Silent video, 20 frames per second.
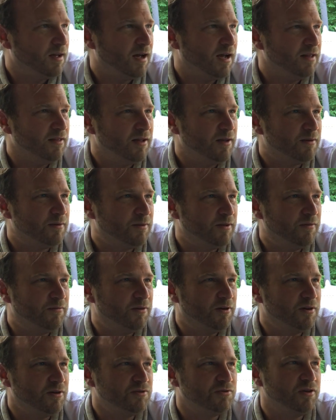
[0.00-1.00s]
I like, if
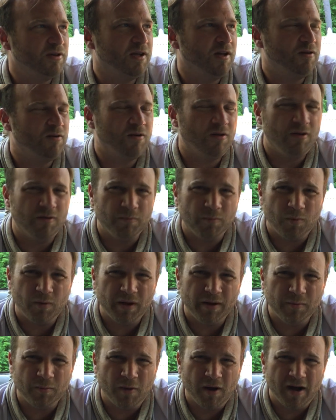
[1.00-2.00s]
you're gonna drink alcohol
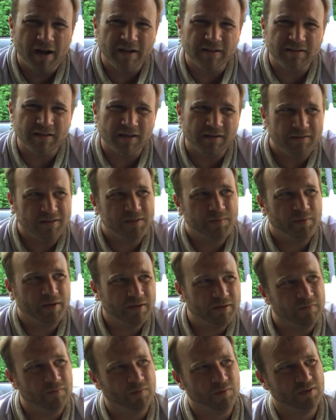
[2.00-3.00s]
in wines, like, let's break
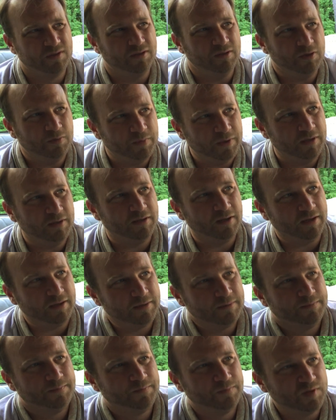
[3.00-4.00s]
the rules a little bit. Like,
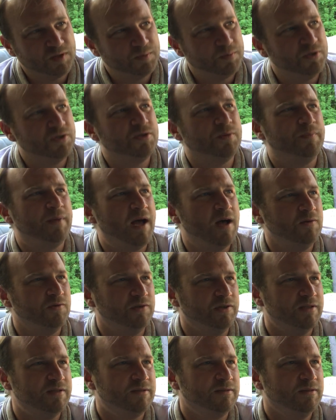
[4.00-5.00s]
let's push the
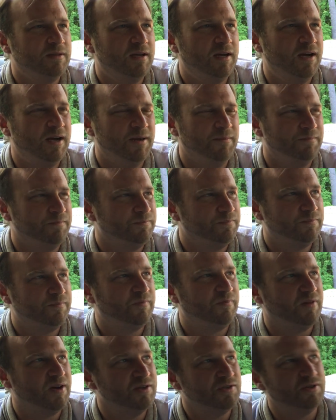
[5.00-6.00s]
boundaries.
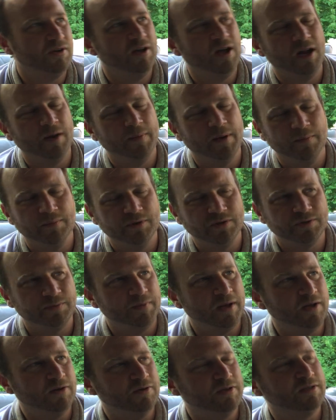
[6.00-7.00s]
French are not about pushing
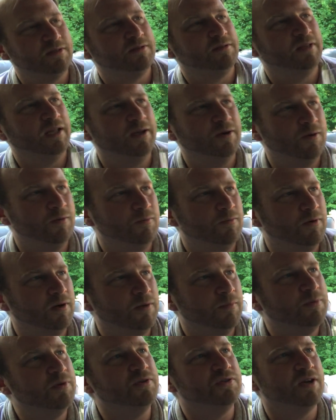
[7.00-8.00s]
boundaries. They don't want
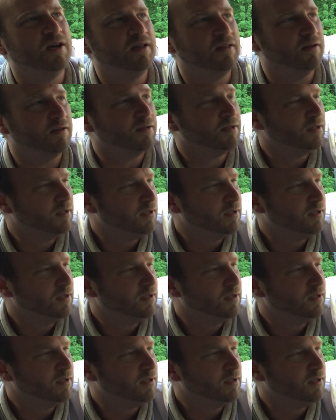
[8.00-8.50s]
to push anything.